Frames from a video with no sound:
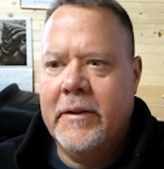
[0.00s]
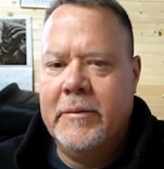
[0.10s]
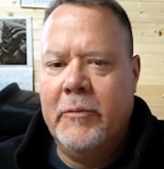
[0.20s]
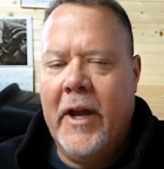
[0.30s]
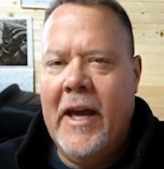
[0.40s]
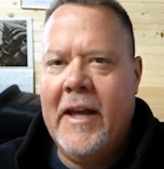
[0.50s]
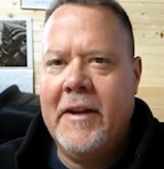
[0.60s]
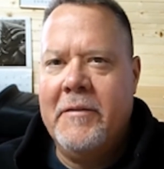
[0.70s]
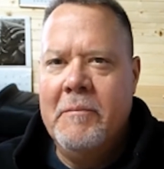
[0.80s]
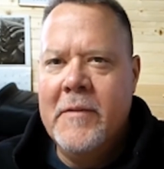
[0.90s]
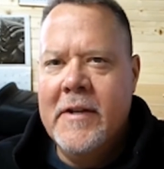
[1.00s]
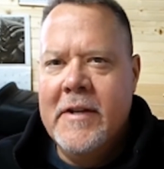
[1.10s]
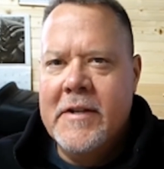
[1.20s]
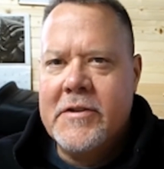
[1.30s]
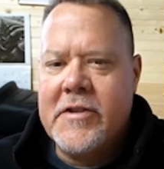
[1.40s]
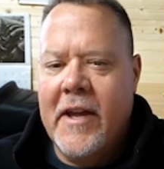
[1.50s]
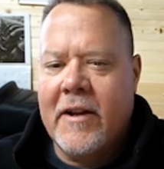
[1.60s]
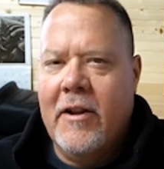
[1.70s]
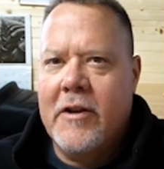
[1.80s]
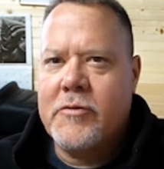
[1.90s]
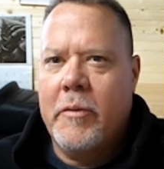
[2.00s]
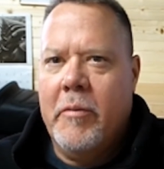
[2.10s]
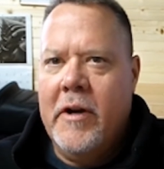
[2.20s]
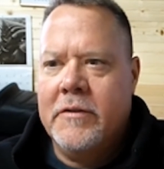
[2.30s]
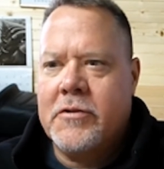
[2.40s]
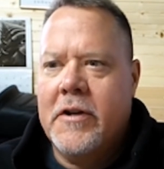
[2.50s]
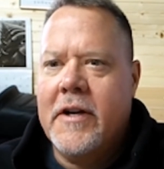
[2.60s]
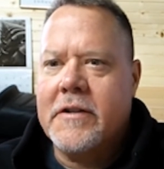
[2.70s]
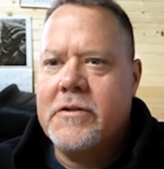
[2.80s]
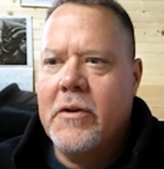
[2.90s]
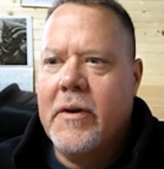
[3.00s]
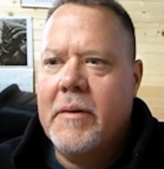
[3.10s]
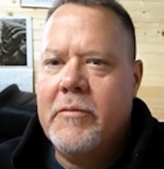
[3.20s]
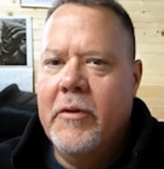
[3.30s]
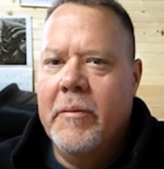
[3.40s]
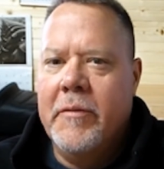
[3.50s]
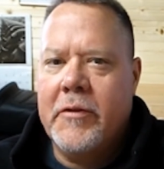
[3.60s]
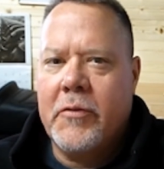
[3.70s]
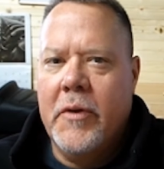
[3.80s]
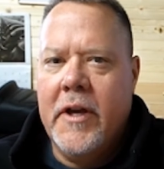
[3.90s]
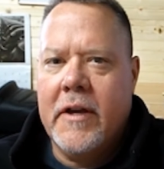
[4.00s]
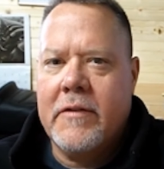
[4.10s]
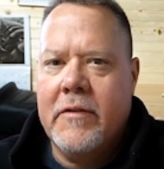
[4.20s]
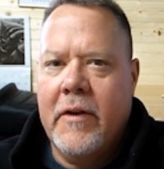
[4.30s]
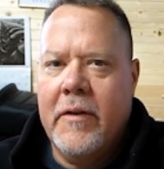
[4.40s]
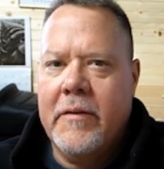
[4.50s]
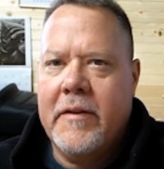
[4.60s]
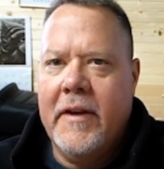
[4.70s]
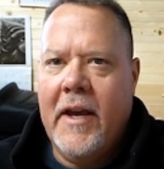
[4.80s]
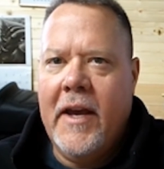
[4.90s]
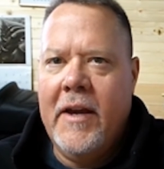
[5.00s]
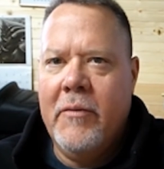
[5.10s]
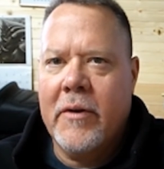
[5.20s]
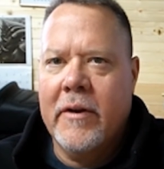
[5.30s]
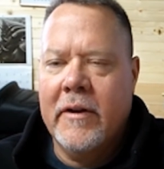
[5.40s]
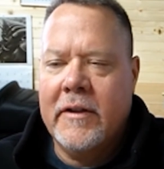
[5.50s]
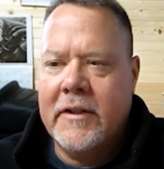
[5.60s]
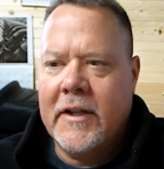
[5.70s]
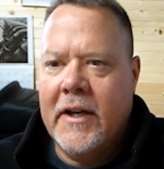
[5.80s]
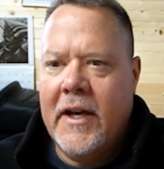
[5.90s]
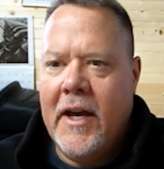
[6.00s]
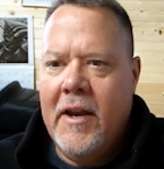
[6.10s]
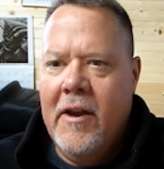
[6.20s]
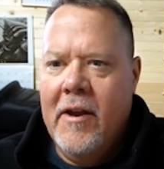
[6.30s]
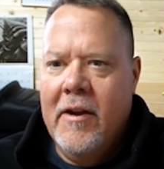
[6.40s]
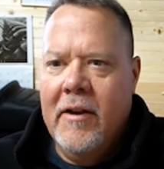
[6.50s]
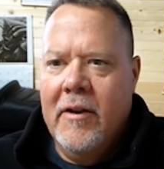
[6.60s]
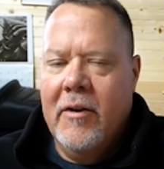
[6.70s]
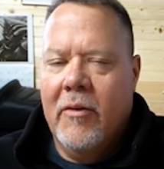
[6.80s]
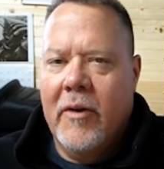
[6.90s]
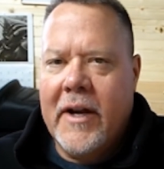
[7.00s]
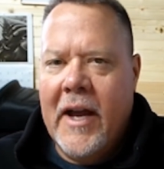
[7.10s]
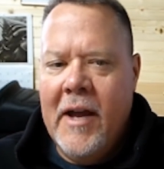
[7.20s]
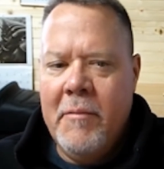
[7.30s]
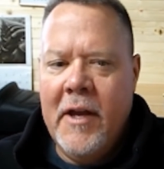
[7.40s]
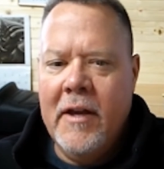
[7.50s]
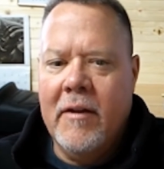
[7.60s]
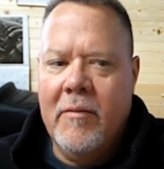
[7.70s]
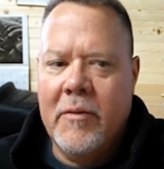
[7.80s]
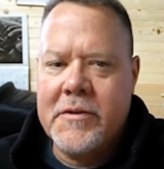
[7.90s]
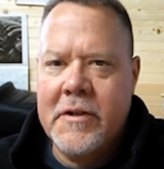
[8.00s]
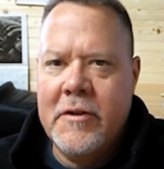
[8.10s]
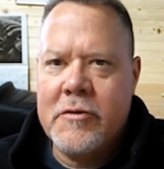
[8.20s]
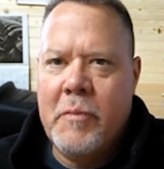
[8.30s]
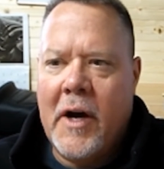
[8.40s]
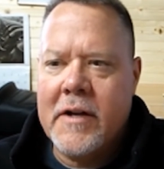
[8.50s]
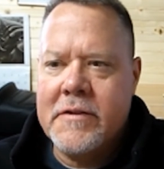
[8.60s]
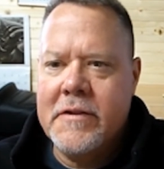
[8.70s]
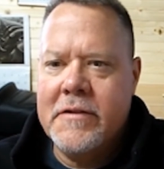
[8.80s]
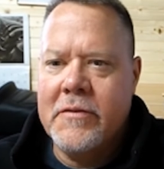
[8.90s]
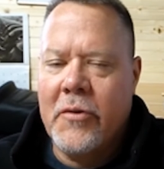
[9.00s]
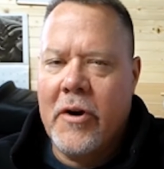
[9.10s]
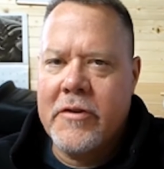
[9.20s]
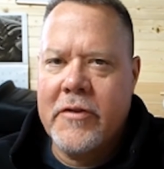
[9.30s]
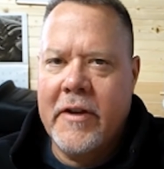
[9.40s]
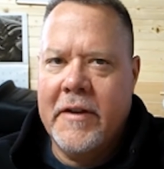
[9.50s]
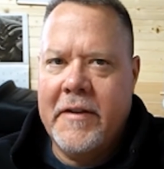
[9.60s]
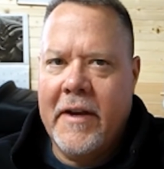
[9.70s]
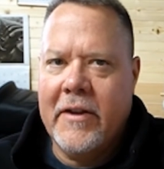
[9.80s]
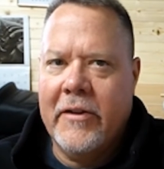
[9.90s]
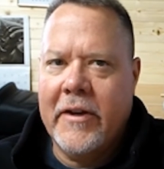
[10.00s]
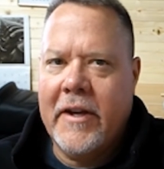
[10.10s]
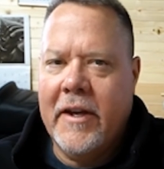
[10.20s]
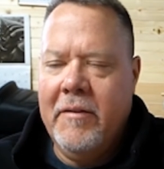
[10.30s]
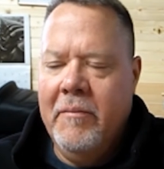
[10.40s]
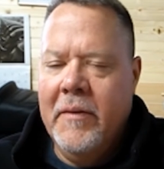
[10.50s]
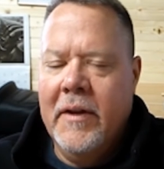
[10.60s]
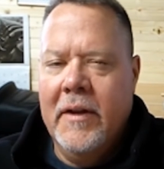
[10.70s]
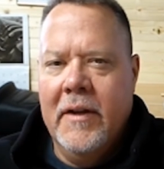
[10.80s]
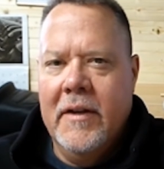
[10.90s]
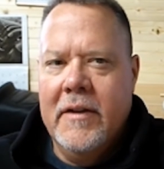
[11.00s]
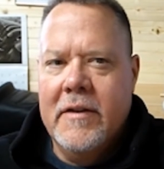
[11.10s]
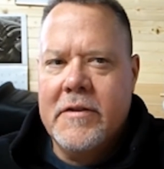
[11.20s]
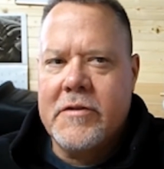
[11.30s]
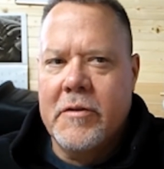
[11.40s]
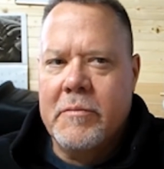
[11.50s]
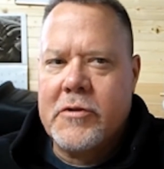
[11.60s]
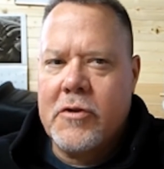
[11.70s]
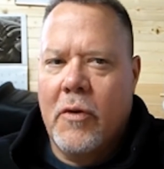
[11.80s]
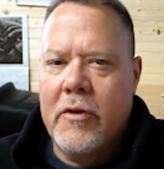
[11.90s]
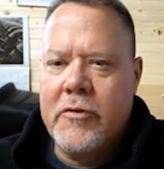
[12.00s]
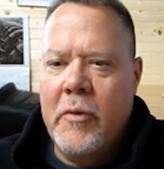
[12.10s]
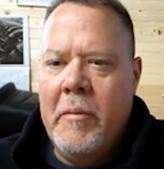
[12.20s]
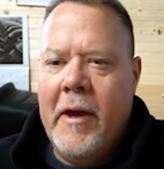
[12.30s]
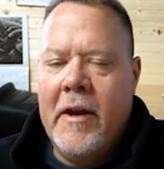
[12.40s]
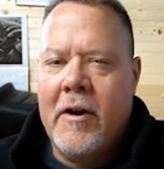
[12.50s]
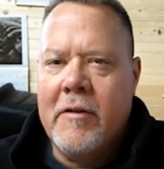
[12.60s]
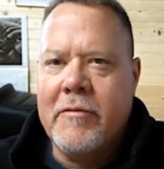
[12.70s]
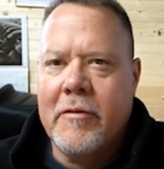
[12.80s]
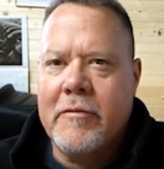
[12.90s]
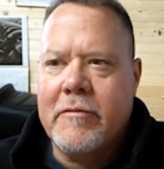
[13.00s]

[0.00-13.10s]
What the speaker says: We had Santa Claus with a brown truck show up some this week. So today we're going to look at what came in, what's in those boxes. And we're also going to take a look at some scores we made off of